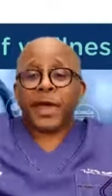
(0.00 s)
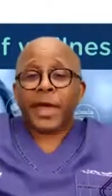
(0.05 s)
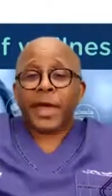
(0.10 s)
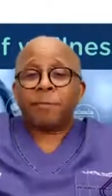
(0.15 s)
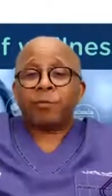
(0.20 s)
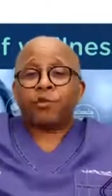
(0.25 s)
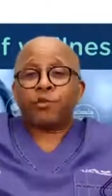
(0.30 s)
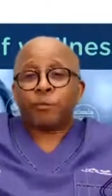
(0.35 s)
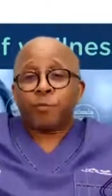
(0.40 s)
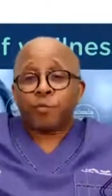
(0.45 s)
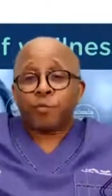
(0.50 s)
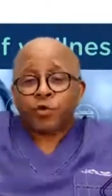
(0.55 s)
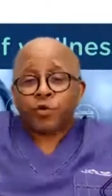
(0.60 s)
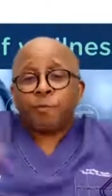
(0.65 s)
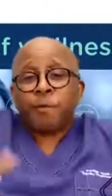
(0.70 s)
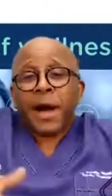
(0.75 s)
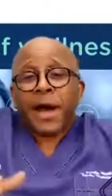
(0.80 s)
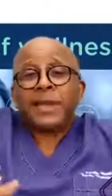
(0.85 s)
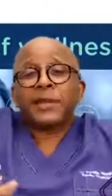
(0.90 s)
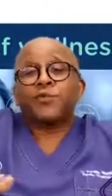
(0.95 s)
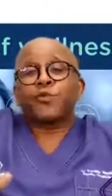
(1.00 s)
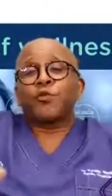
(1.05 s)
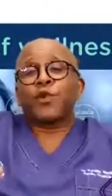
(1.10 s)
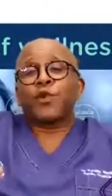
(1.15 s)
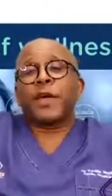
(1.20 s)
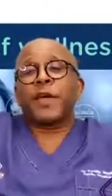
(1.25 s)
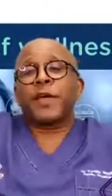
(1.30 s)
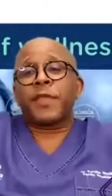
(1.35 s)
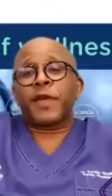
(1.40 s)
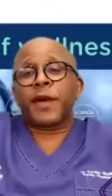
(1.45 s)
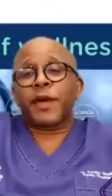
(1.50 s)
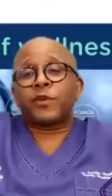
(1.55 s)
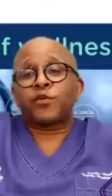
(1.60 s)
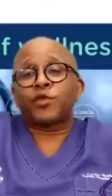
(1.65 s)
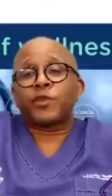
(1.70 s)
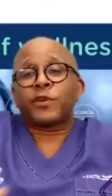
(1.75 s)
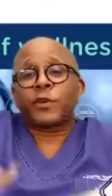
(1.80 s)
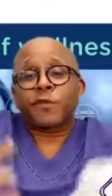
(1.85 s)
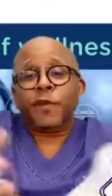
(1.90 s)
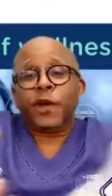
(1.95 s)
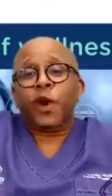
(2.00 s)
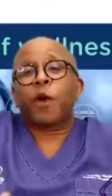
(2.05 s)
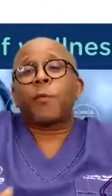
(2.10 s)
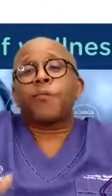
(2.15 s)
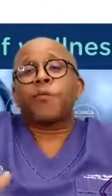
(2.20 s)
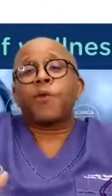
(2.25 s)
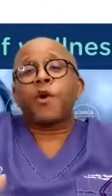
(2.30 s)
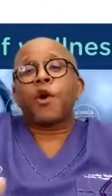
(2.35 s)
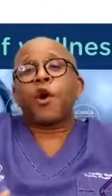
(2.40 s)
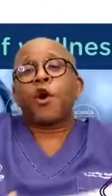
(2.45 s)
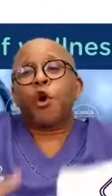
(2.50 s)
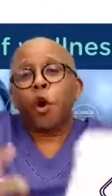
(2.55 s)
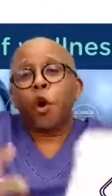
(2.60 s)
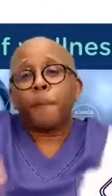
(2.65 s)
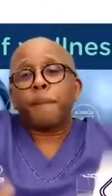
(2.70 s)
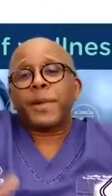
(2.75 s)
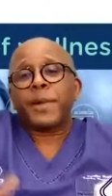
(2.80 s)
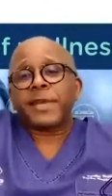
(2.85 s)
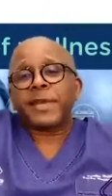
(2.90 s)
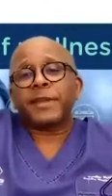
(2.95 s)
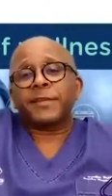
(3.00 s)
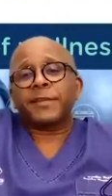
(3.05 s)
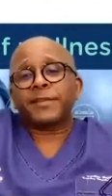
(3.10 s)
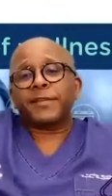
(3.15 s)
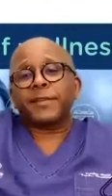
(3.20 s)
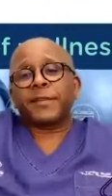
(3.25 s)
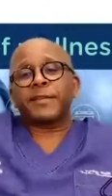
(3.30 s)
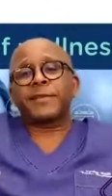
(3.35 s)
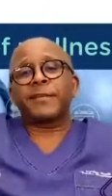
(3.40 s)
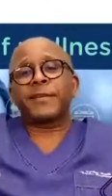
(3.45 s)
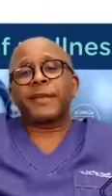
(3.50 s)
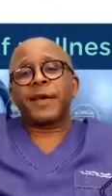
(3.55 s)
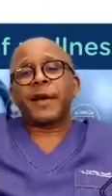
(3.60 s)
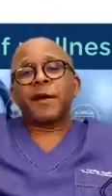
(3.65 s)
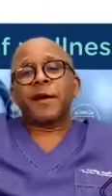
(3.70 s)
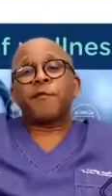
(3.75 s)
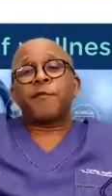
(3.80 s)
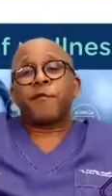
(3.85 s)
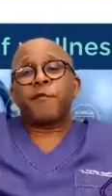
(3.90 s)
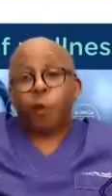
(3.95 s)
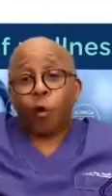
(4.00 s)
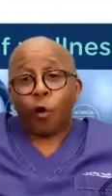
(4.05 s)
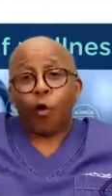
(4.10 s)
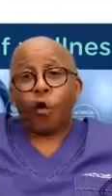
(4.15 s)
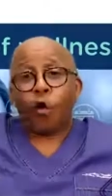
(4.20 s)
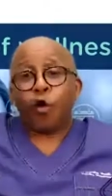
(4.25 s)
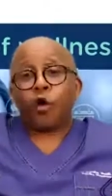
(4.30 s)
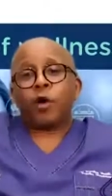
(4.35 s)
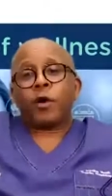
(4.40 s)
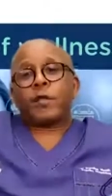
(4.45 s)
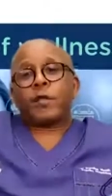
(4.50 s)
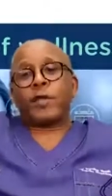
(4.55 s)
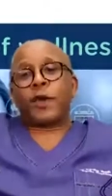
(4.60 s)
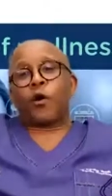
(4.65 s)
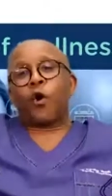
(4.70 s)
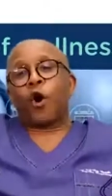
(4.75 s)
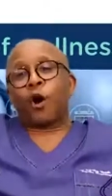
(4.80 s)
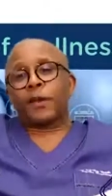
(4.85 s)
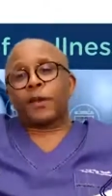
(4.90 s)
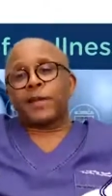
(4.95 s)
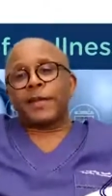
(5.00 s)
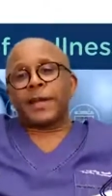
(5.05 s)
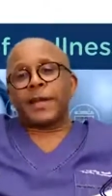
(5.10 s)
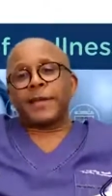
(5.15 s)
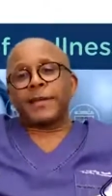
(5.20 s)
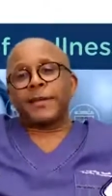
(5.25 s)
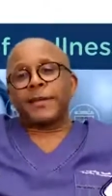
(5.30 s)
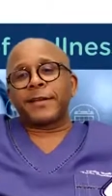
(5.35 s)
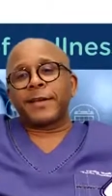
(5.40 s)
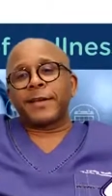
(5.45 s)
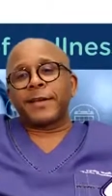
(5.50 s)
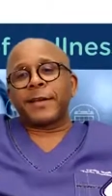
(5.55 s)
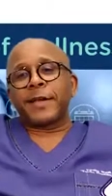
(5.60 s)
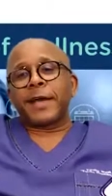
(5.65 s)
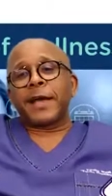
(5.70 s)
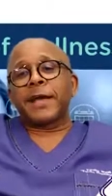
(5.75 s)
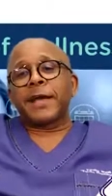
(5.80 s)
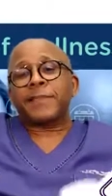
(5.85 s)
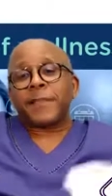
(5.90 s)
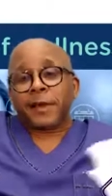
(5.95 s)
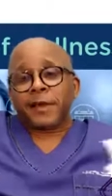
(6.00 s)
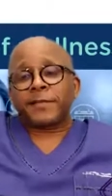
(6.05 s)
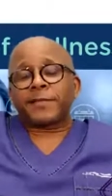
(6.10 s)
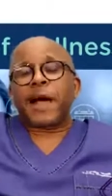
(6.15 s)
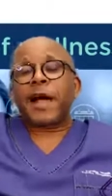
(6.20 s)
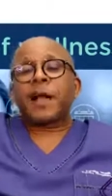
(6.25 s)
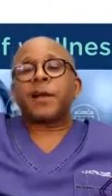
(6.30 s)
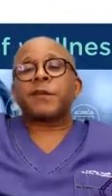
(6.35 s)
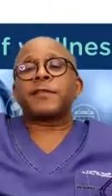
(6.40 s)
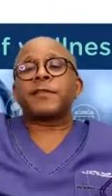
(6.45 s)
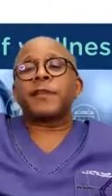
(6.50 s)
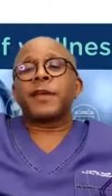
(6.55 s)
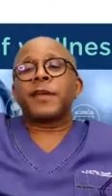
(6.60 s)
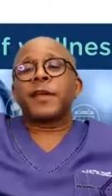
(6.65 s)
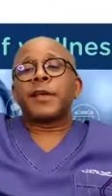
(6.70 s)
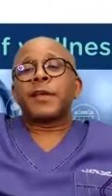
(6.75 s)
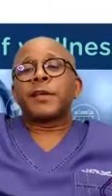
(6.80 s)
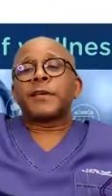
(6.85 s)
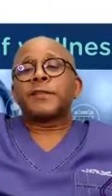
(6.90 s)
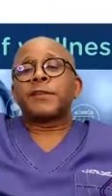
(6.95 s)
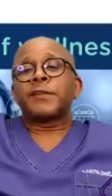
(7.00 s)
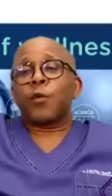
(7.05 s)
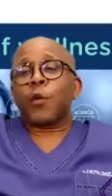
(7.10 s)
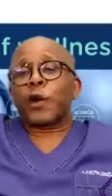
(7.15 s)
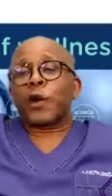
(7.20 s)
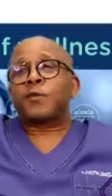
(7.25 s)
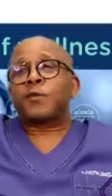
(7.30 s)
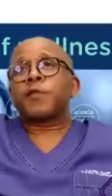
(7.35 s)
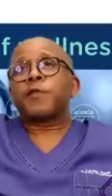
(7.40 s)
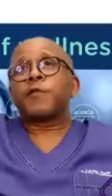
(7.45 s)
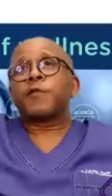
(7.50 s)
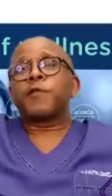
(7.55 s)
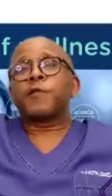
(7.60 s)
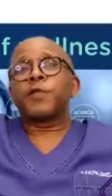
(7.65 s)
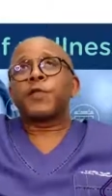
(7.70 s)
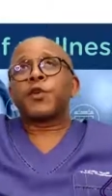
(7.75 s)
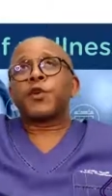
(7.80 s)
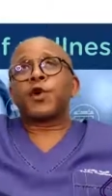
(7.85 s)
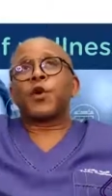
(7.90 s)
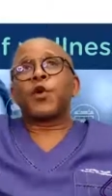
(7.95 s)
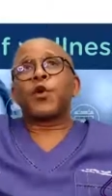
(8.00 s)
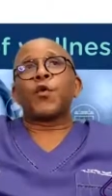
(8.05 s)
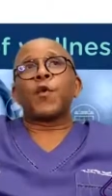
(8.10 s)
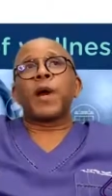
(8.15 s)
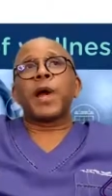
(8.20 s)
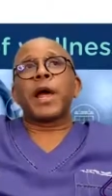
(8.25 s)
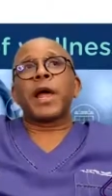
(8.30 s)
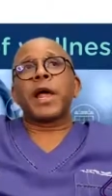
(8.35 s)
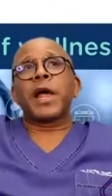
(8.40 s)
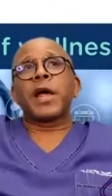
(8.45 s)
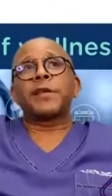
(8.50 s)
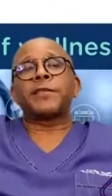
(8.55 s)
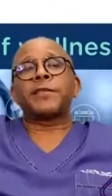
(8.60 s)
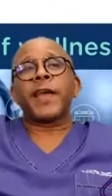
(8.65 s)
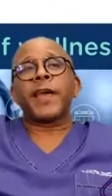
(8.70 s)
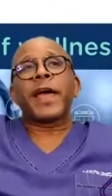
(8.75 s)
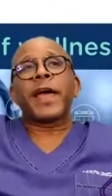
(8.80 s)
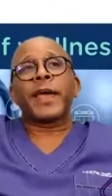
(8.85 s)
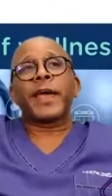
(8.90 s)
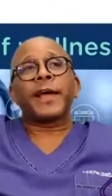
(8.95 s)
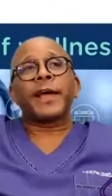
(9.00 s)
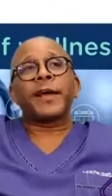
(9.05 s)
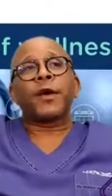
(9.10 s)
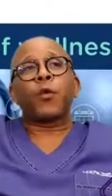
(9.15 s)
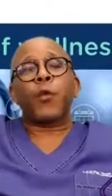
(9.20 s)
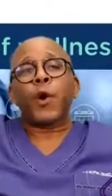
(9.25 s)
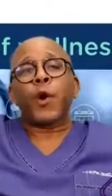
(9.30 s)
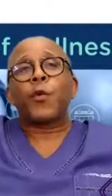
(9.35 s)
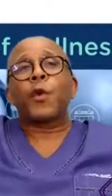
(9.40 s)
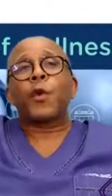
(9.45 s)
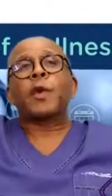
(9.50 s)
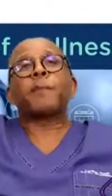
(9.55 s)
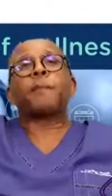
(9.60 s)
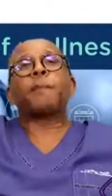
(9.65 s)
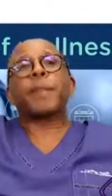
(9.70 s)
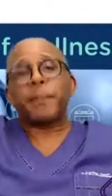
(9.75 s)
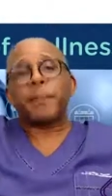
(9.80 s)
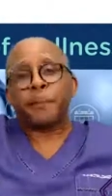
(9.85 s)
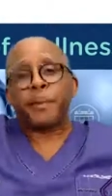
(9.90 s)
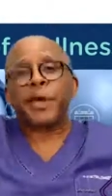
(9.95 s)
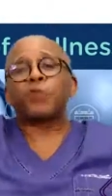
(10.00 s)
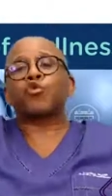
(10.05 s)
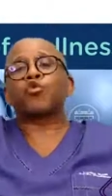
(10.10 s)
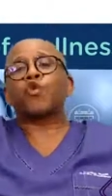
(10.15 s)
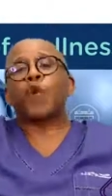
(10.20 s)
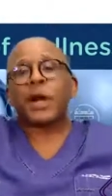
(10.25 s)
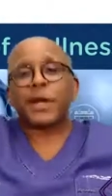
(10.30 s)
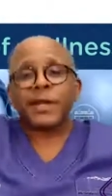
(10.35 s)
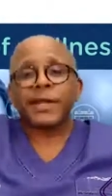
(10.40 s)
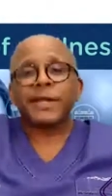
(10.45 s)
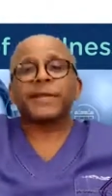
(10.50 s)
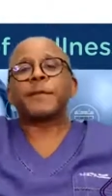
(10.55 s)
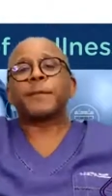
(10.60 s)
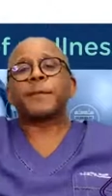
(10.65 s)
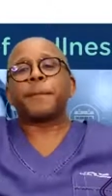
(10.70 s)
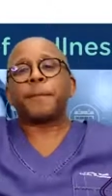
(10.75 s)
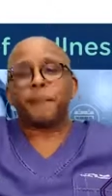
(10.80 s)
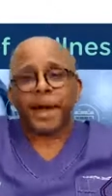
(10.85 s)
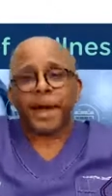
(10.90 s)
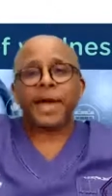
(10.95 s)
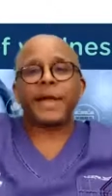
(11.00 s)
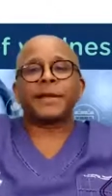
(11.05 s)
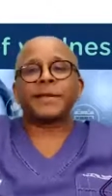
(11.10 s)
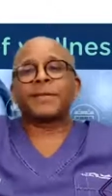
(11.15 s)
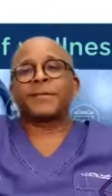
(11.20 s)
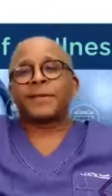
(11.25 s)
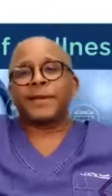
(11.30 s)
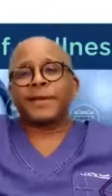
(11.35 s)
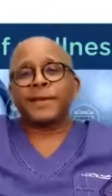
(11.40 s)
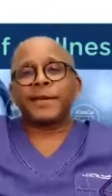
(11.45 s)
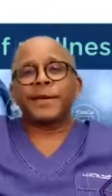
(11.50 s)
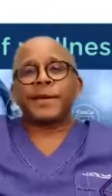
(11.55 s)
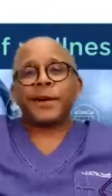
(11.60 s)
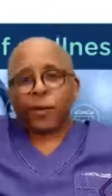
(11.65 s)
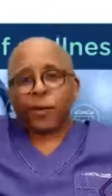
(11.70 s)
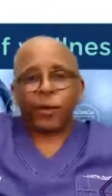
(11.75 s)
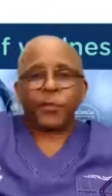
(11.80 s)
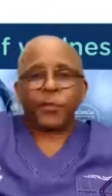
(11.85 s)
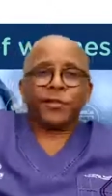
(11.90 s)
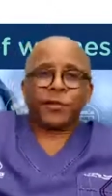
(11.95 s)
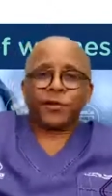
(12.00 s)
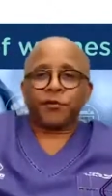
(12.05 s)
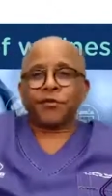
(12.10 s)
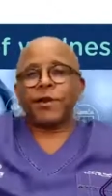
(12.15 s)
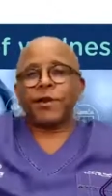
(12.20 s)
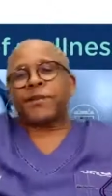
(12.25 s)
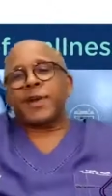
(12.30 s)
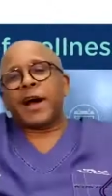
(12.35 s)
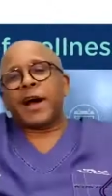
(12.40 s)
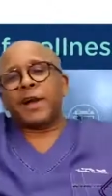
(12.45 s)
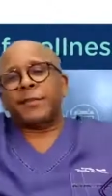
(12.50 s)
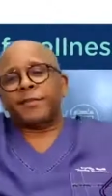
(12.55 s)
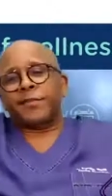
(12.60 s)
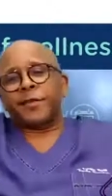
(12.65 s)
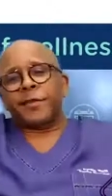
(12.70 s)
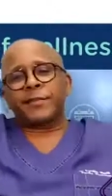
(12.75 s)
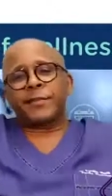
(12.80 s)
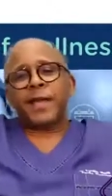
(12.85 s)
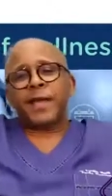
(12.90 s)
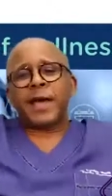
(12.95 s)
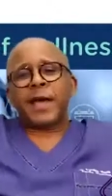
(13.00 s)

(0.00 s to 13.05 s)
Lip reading: able to put money together to develop competencies for the continent. As a result, she was, saying we will perpetually depend on the rich countries.